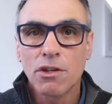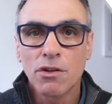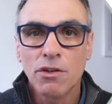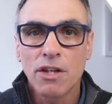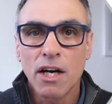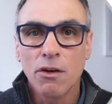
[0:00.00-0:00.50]

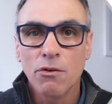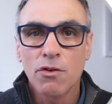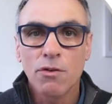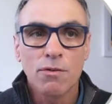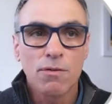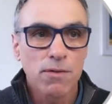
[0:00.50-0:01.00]
could go
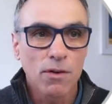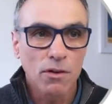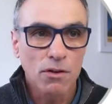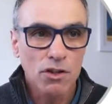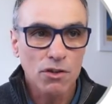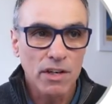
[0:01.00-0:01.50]
to full
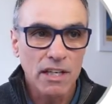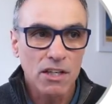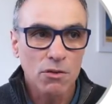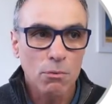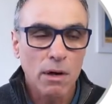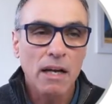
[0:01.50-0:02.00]
screen
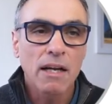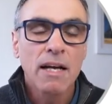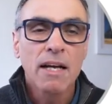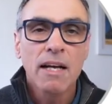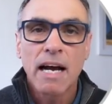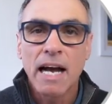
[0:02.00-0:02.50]
as well.
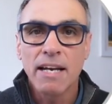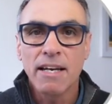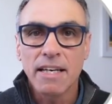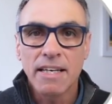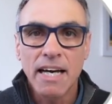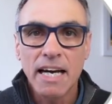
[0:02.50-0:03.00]
And
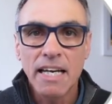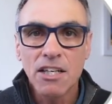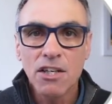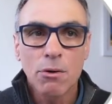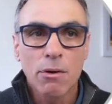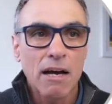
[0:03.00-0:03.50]

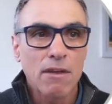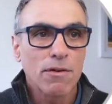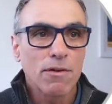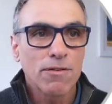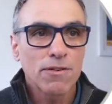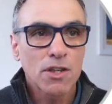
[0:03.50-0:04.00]
again, you have a
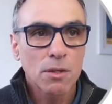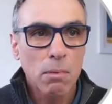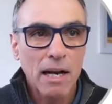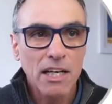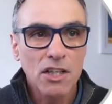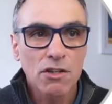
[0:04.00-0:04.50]

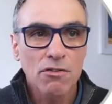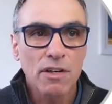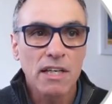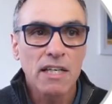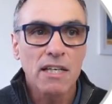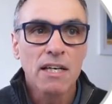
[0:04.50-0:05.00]
splash
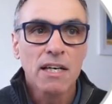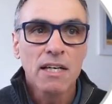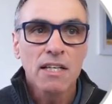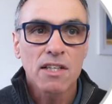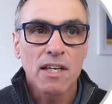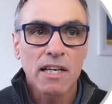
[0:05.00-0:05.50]
screen
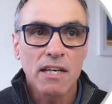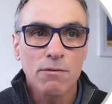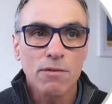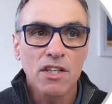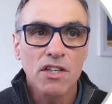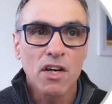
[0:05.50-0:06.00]
saying
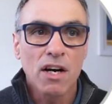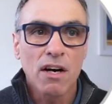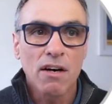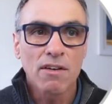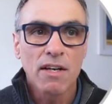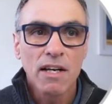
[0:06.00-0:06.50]

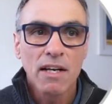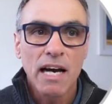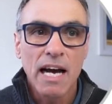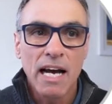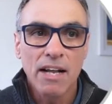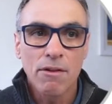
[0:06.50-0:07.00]
Vidyard,
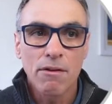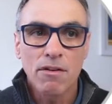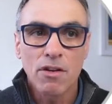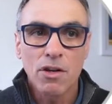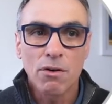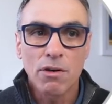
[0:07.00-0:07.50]
and
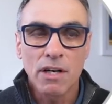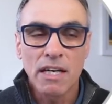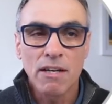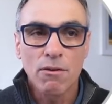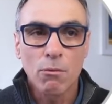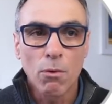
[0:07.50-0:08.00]
you can
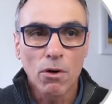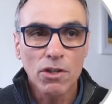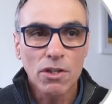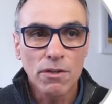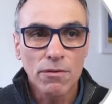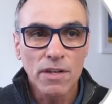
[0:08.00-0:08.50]
either
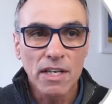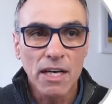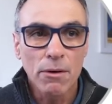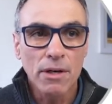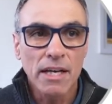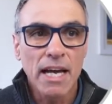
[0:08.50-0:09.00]
watch the
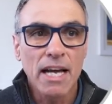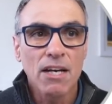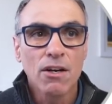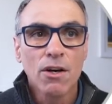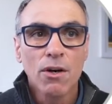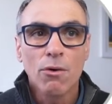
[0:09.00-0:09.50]
video
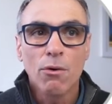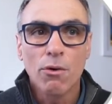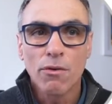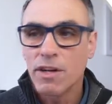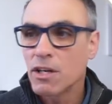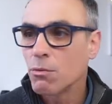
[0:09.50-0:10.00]
again, or
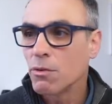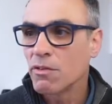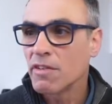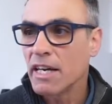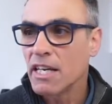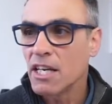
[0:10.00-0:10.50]
this will
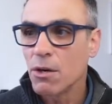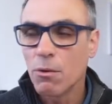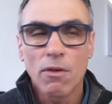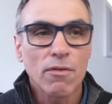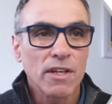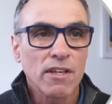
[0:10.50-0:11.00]
take you
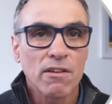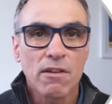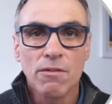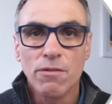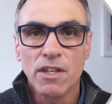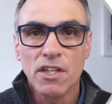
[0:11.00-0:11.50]
off into
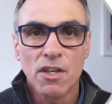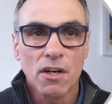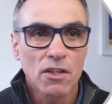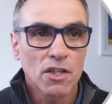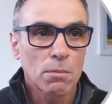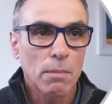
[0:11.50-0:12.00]
the
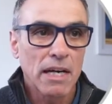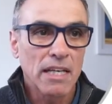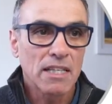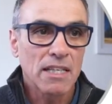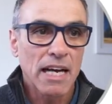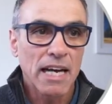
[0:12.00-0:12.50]
Vidyard
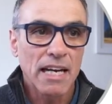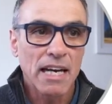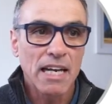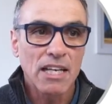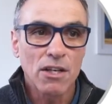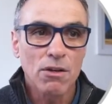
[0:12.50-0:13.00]
space and
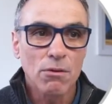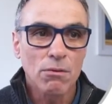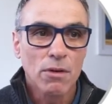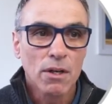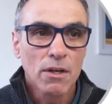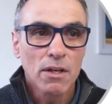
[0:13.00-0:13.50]
let you
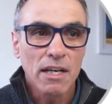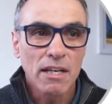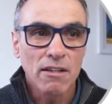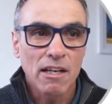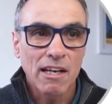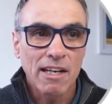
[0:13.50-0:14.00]

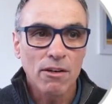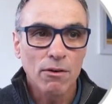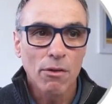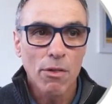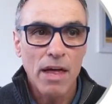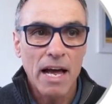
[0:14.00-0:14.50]
either click
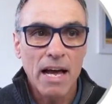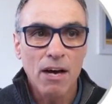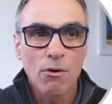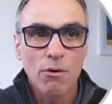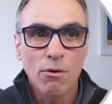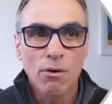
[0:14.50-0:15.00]
on that,
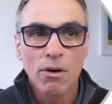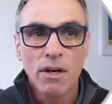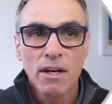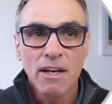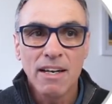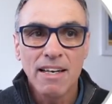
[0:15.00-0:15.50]
or
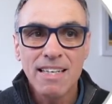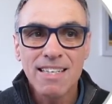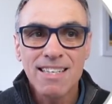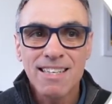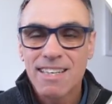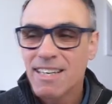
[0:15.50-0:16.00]
at
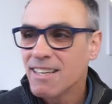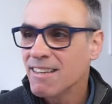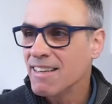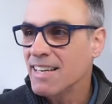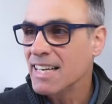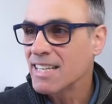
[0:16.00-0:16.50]
least
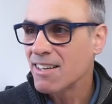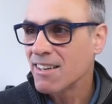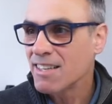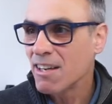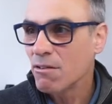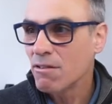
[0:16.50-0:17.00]
this, I
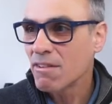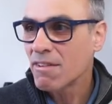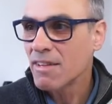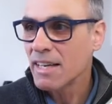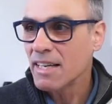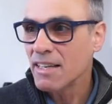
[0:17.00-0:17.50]
don't
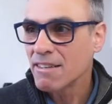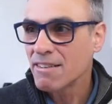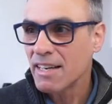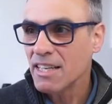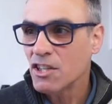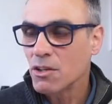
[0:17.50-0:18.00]
think,
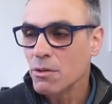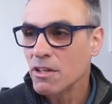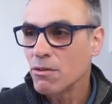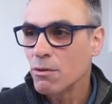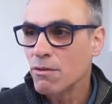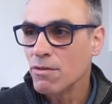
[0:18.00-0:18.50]
takes you
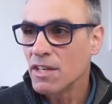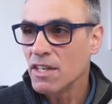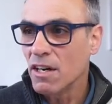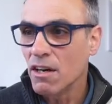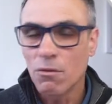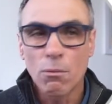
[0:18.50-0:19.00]
into a
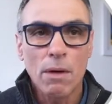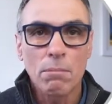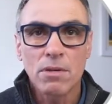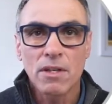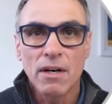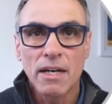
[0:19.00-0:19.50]
Vidyard
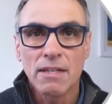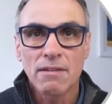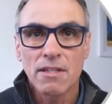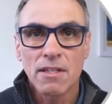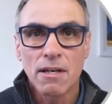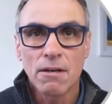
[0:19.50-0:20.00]
website.
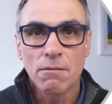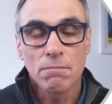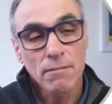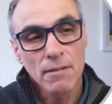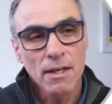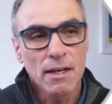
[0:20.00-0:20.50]
So
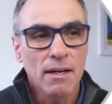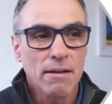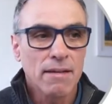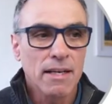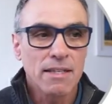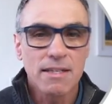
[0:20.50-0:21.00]

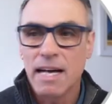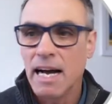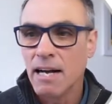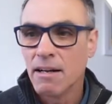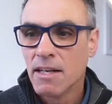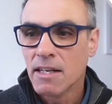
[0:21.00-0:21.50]
there's
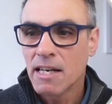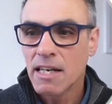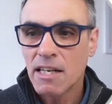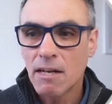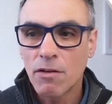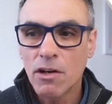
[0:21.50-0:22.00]
that.
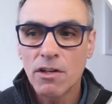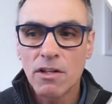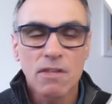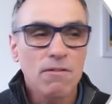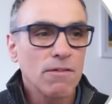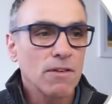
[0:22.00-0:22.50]
Let's have a look
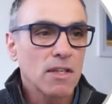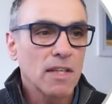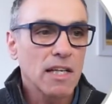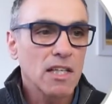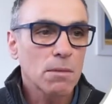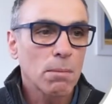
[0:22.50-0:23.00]
at
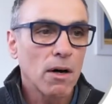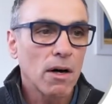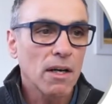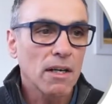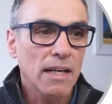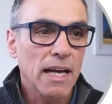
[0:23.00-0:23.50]

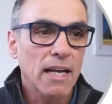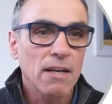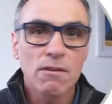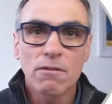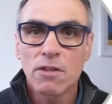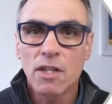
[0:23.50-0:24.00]
Sendspark.
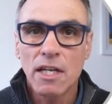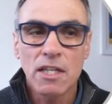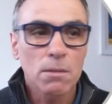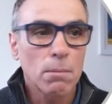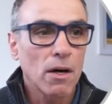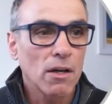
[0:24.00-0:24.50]
Again,
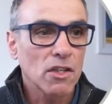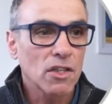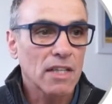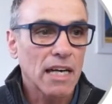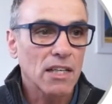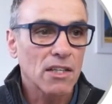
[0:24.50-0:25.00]
Sendspark
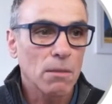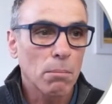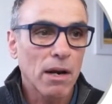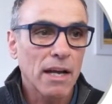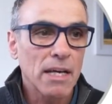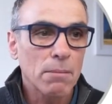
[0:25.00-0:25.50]
just has the
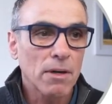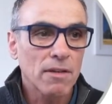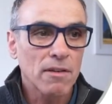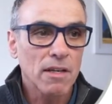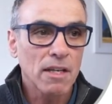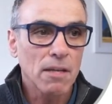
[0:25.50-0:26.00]
play
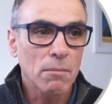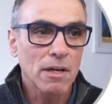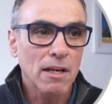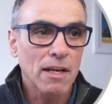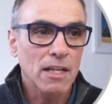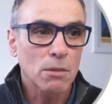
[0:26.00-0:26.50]
button in the
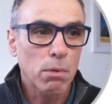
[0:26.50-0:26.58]
middle. Let's